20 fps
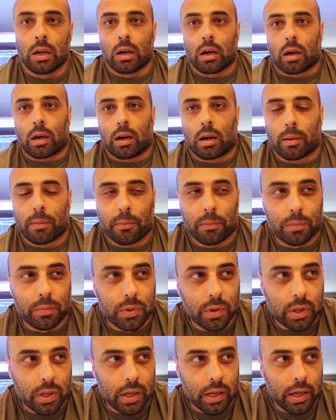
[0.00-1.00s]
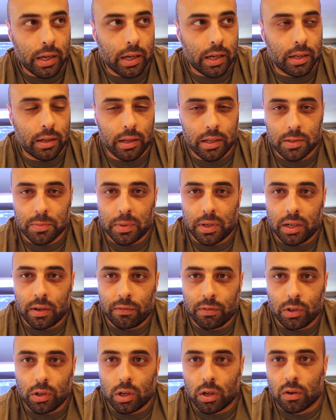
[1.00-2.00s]
And as many
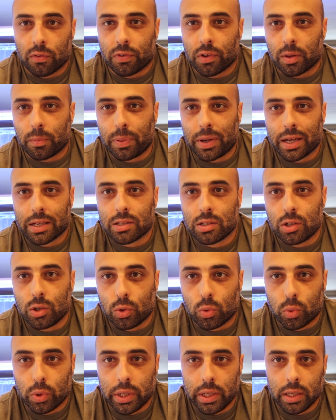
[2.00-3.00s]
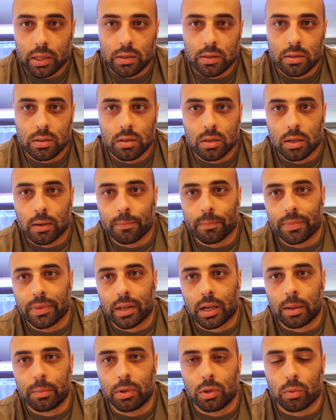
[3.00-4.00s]
of you know, for the past 2 weeks
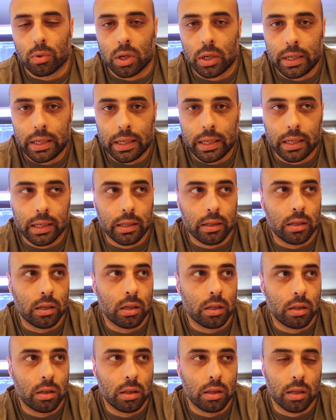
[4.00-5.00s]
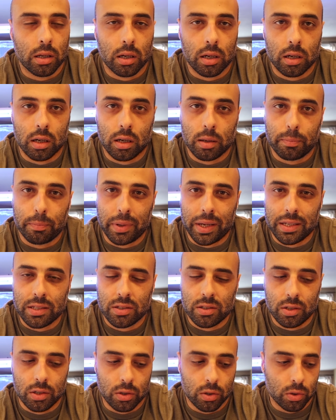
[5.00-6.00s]
I've been running the base
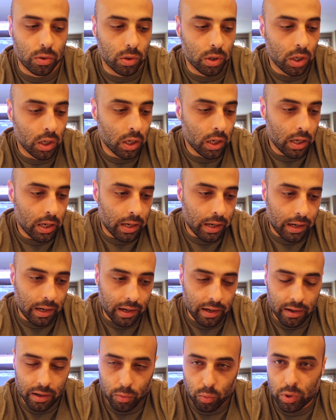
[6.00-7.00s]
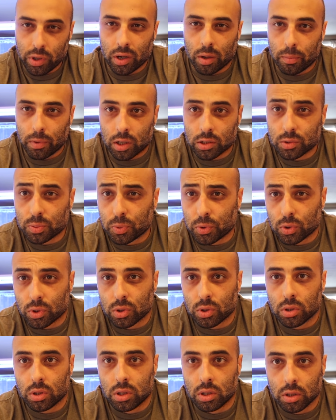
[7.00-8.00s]
tune. I went on
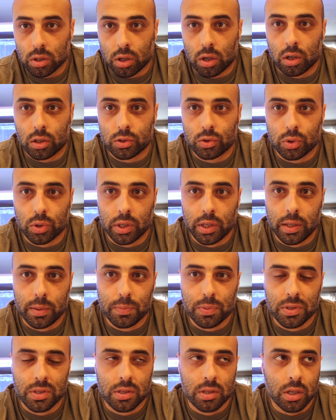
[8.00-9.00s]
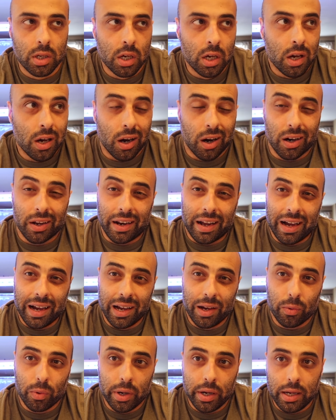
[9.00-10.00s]
multiple long trips on
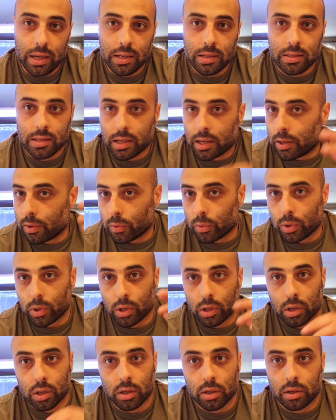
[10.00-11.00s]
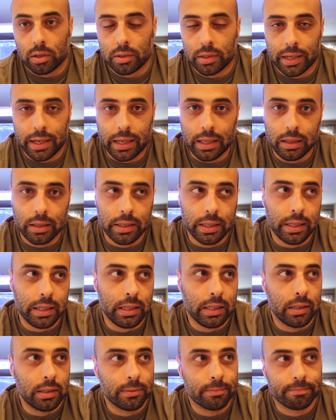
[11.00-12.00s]
highways that were
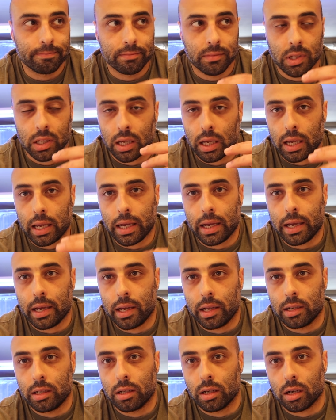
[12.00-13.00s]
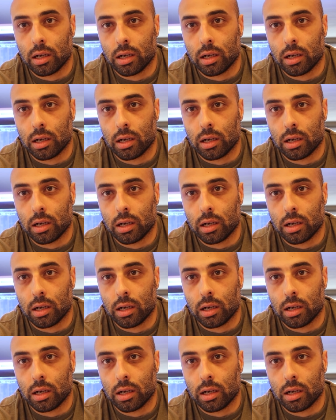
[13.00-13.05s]
hilly and